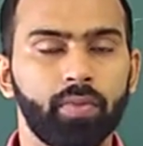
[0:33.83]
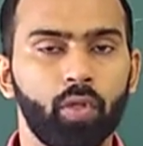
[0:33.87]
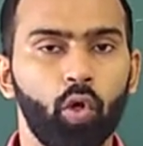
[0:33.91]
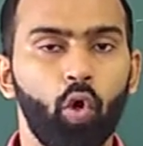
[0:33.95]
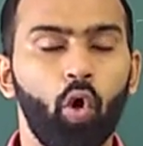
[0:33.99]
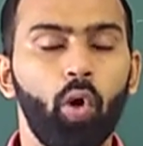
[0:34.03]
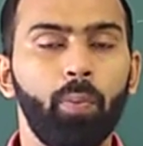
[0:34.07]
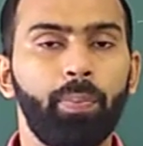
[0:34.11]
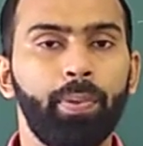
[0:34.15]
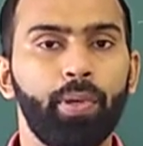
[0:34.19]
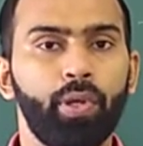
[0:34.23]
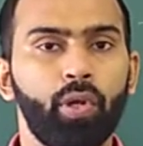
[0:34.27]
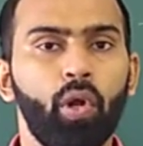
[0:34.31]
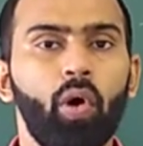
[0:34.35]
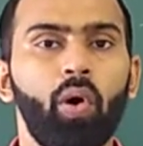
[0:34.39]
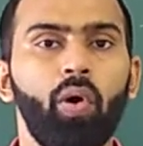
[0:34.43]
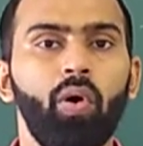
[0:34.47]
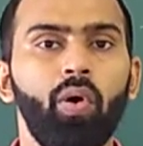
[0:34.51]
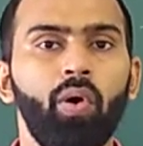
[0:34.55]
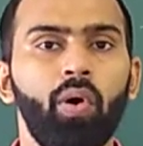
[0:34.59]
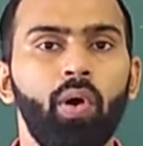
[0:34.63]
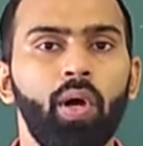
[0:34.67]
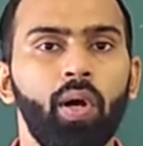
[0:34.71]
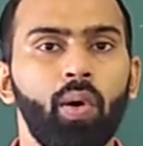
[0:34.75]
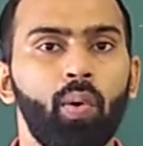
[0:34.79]
Hope you
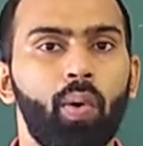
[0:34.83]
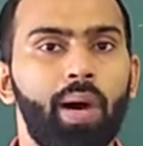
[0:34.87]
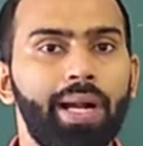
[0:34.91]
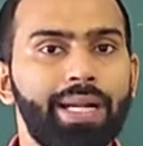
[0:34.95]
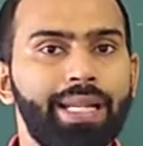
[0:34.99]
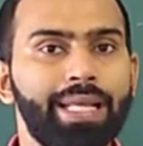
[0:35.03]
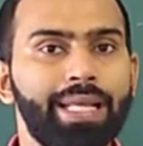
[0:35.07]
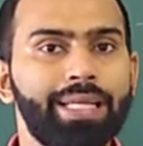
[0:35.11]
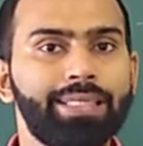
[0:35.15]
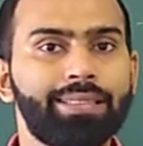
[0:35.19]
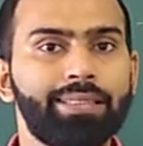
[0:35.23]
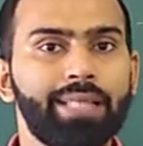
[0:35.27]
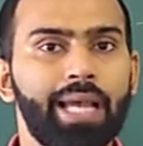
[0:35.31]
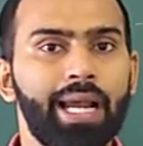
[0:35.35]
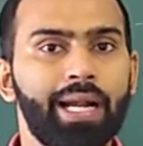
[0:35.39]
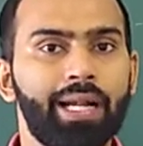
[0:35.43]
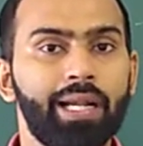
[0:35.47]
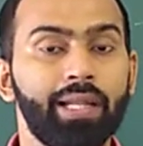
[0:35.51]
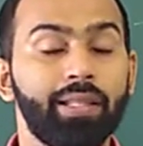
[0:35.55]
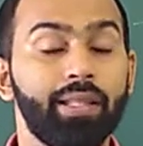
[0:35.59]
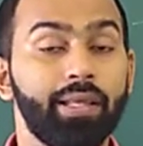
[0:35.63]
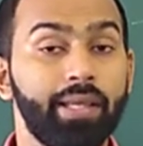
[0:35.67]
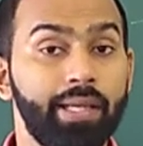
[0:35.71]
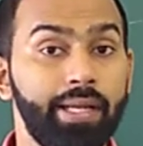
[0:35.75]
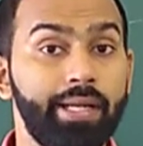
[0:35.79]
know what
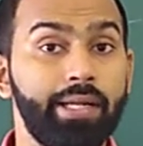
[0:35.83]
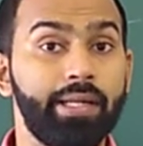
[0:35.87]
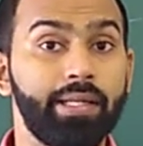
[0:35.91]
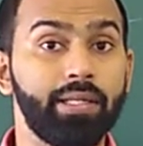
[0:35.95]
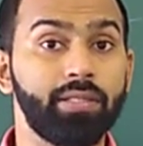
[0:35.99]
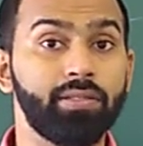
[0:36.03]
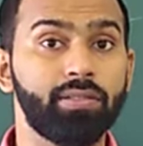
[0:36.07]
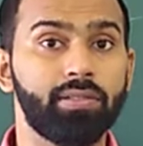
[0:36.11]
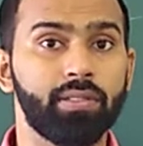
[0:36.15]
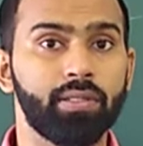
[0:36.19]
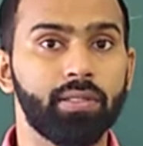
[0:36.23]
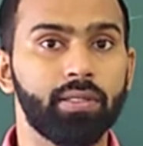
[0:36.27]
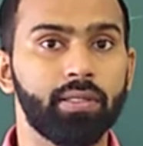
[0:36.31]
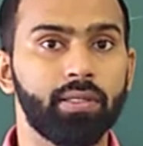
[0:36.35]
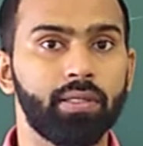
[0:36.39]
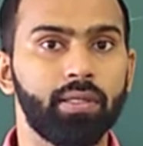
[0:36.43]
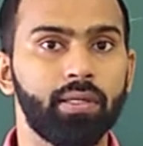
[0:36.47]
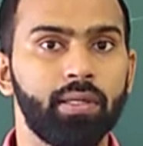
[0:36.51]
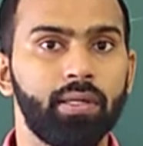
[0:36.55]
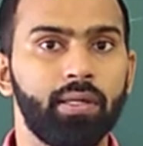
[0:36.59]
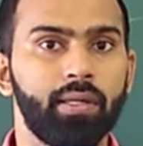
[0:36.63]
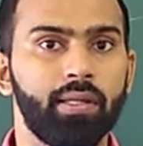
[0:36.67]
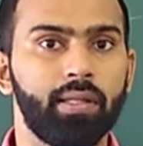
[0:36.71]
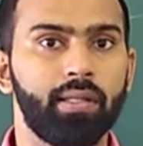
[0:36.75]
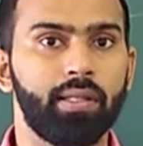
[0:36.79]
exactly the heat
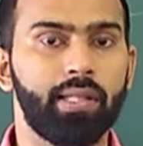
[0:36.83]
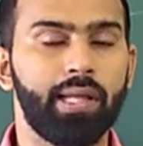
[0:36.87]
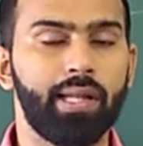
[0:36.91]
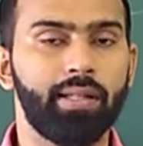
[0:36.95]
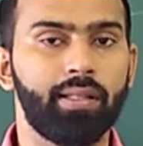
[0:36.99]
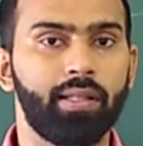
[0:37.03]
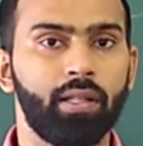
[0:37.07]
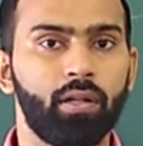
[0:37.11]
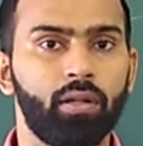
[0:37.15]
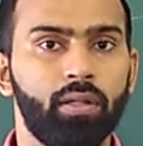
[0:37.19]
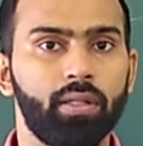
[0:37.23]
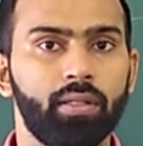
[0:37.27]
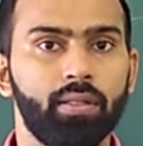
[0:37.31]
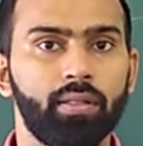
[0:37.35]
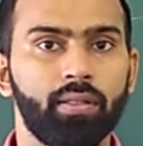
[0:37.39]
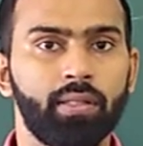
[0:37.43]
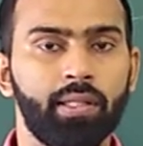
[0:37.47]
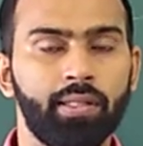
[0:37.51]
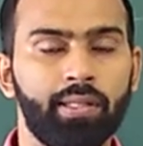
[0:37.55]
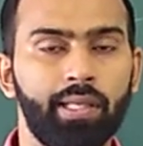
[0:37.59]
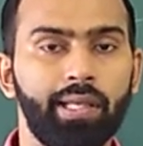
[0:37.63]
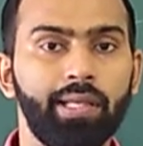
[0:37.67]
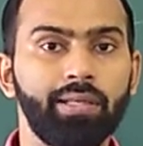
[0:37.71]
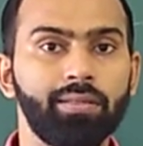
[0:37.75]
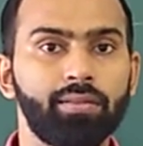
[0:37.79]
engine. That
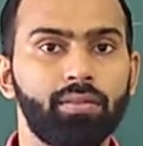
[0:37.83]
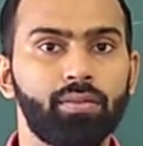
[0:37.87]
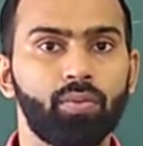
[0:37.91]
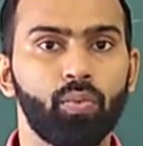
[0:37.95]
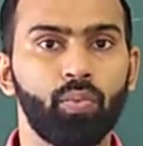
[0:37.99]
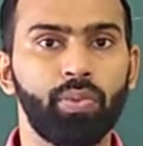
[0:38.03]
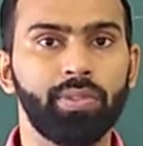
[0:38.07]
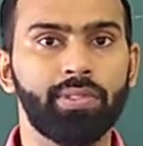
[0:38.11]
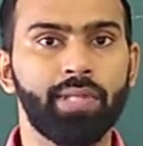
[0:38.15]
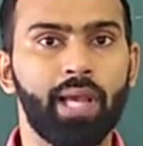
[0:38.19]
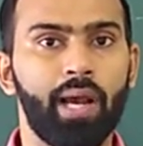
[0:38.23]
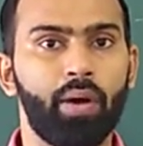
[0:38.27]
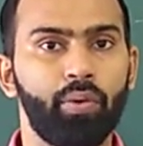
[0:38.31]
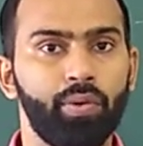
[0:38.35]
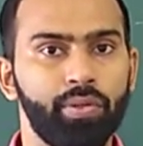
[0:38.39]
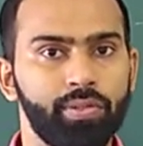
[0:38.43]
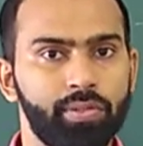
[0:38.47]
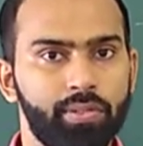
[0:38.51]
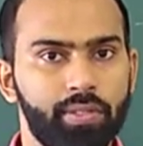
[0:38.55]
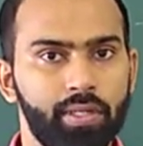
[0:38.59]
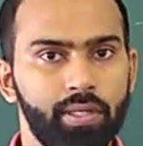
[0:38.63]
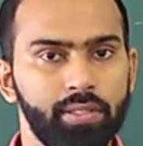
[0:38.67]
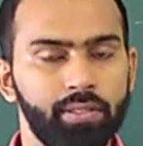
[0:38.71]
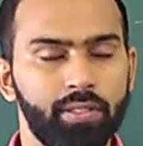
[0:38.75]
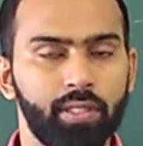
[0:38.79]
the things which I have
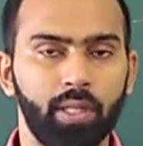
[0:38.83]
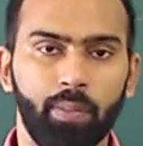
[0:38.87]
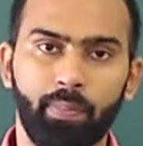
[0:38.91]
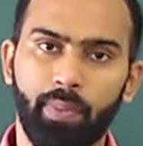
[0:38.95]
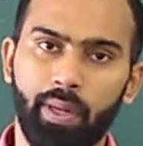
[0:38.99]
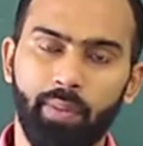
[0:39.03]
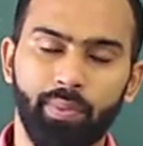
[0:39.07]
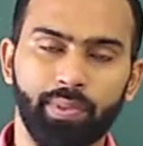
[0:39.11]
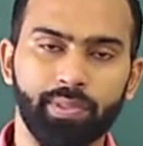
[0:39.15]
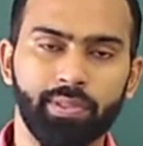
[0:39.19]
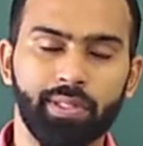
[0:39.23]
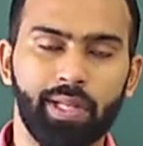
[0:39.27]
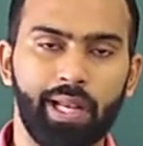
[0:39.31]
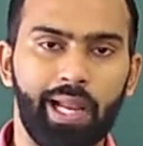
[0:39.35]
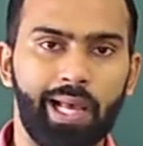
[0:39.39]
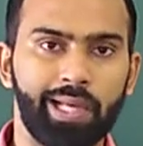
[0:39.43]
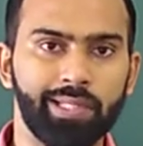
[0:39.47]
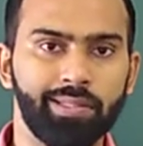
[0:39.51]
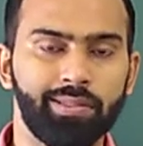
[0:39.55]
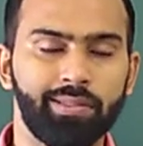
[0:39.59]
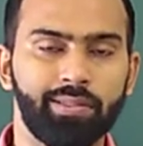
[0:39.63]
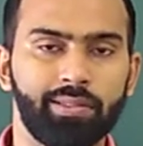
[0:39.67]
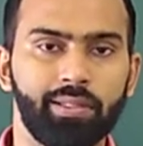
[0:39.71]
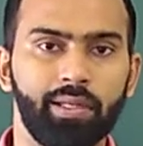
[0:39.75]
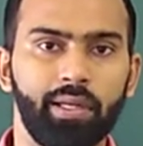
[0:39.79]
discussed in the previous
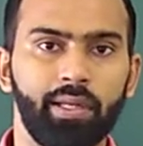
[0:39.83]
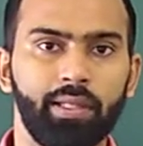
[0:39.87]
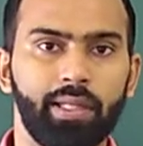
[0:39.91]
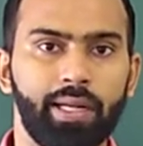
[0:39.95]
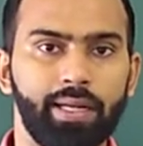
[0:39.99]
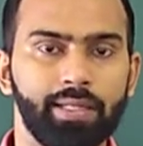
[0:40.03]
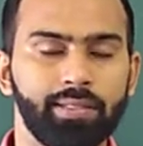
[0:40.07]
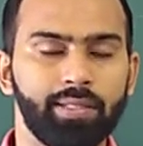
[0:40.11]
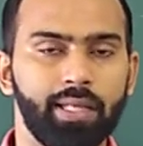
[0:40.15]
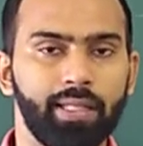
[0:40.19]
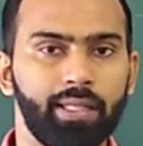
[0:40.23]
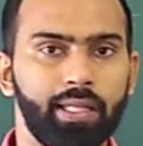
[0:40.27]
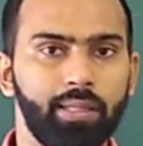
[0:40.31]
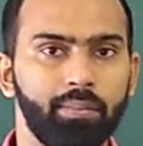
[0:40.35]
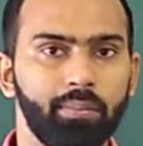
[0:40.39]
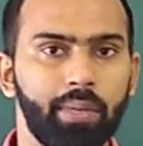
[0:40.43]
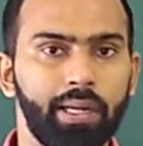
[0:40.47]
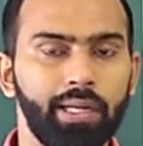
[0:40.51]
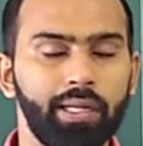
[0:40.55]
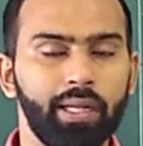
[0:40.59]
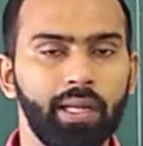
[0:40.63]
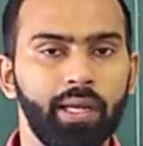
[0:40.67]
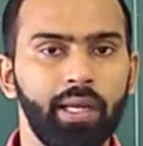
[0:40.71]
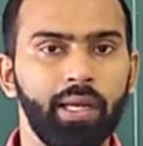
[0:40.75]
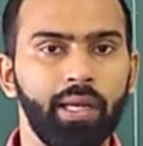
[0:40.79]
class, that is nothing but